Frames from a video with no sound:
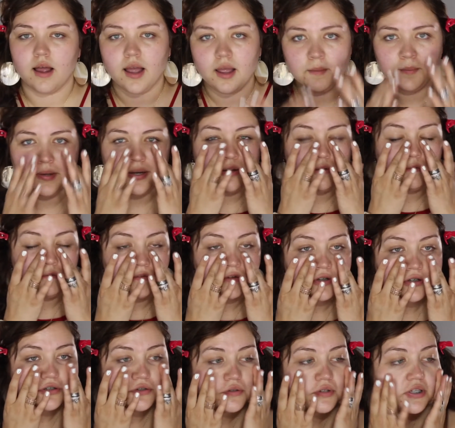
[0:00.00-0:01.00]
I mean, it
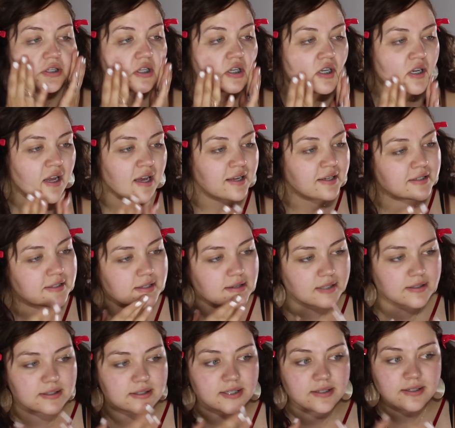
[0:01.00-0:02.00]
feels really nice.
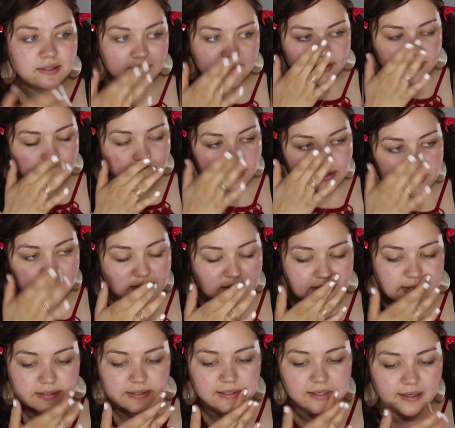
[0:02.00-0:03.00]
It sinks into the
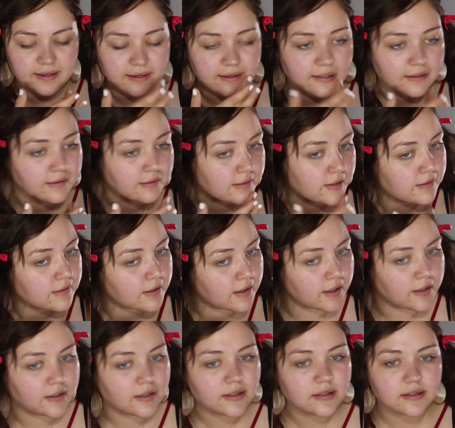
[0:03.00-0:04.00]
skin
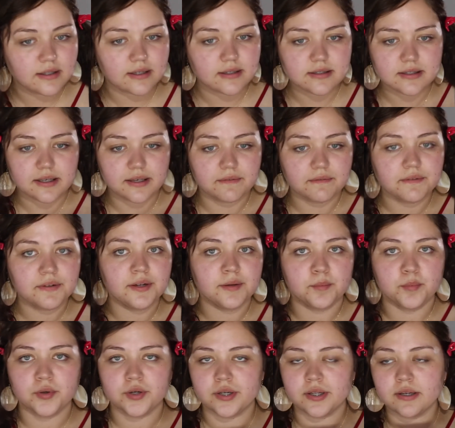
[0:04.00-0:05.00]
and it does give it a
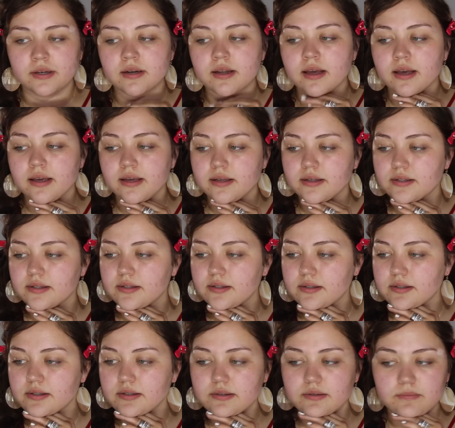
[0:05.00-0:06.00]
pretty
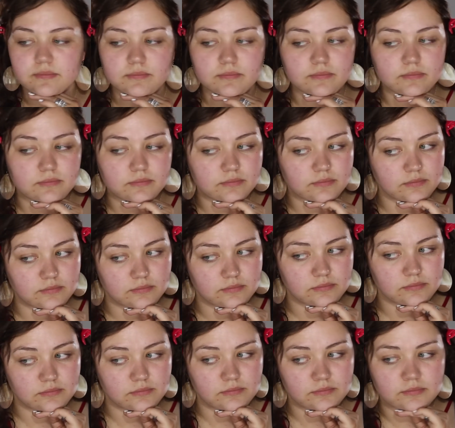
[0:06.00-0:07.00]
nice,
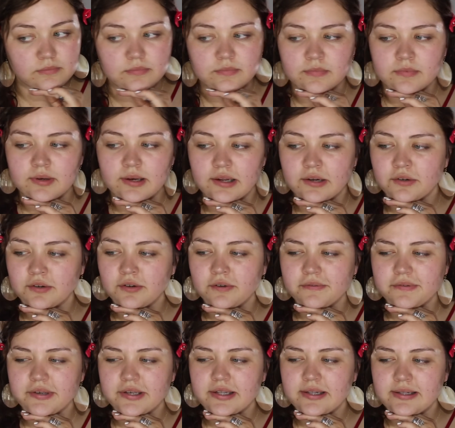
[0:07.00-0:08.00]
I don't know if
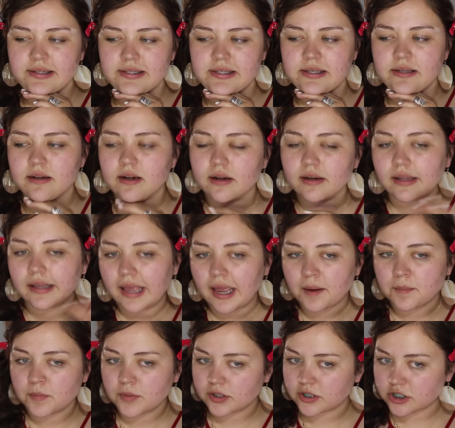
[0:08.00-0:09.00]
you can see it on
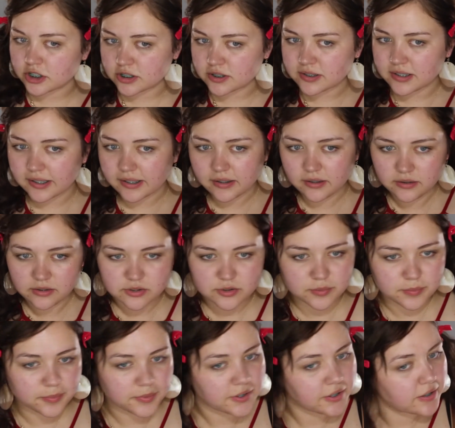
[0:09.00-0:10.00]
camera, it's just like a
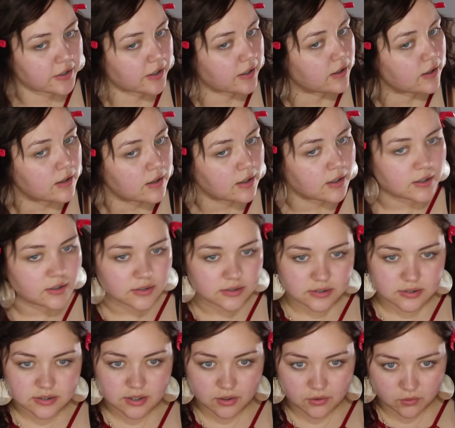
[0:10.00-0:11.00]
super
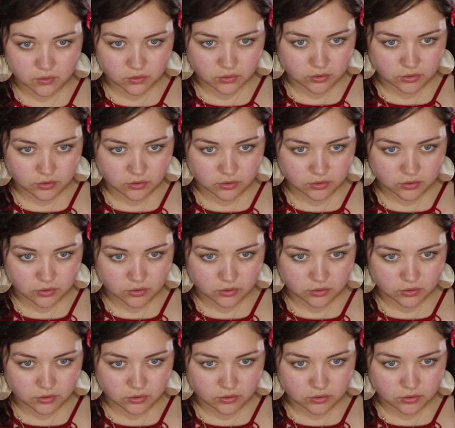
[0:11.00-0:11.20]
subtle